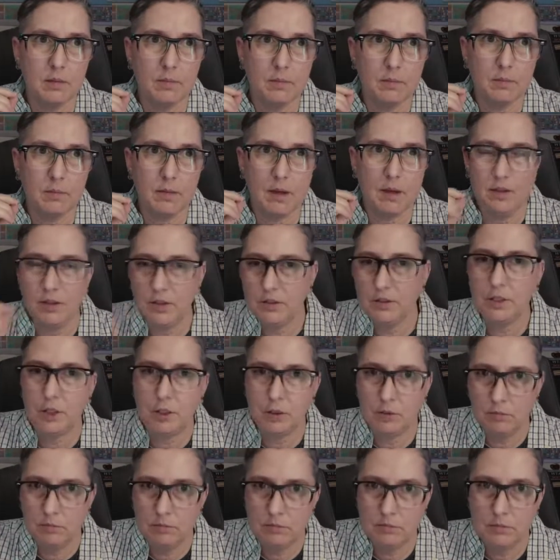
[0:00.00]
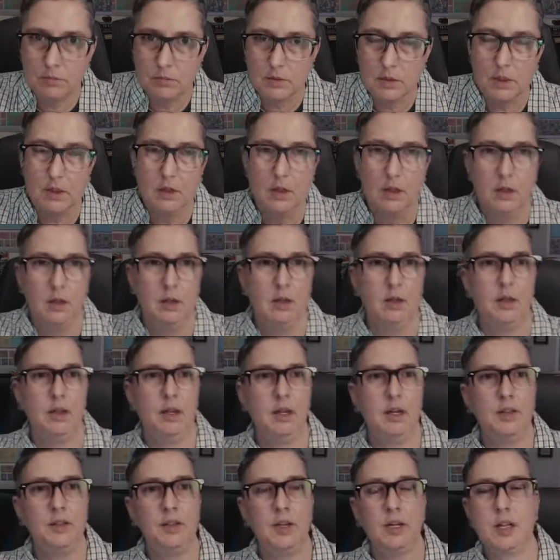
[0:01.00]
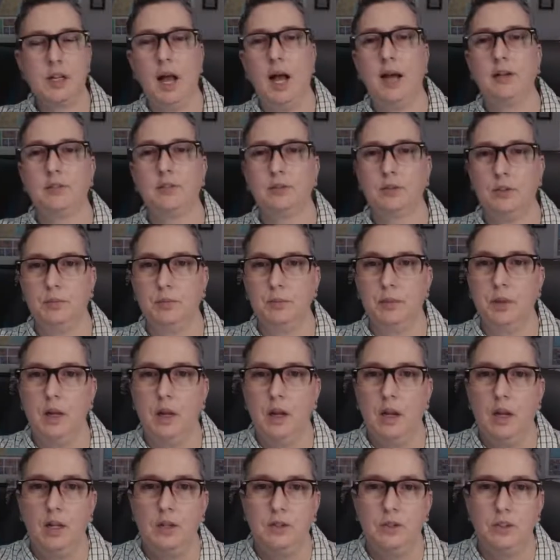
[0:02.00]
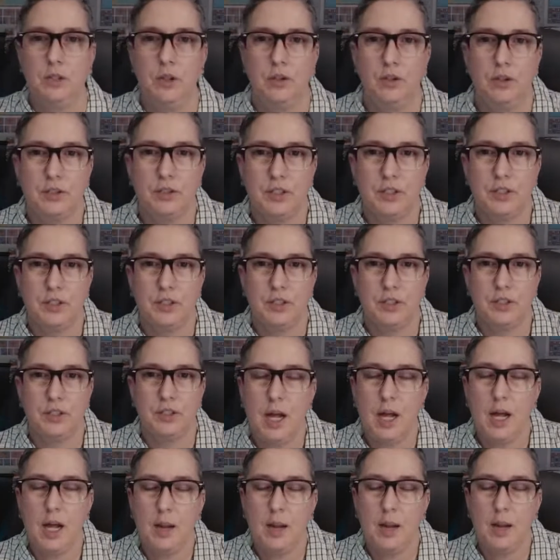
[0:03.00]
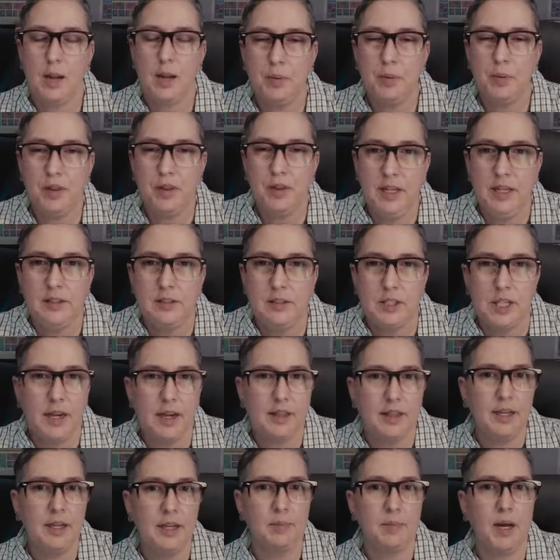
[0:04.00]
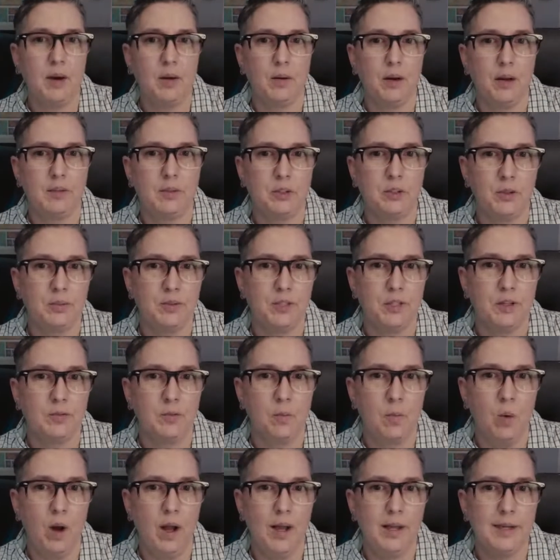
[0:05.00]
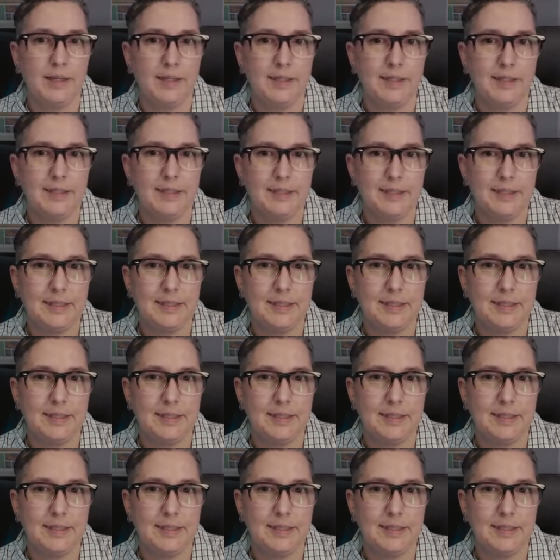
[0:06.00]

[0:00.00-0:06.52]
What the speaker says: in the Zoom and in the classroom. So there's a couple of things you got to think about in terms of what is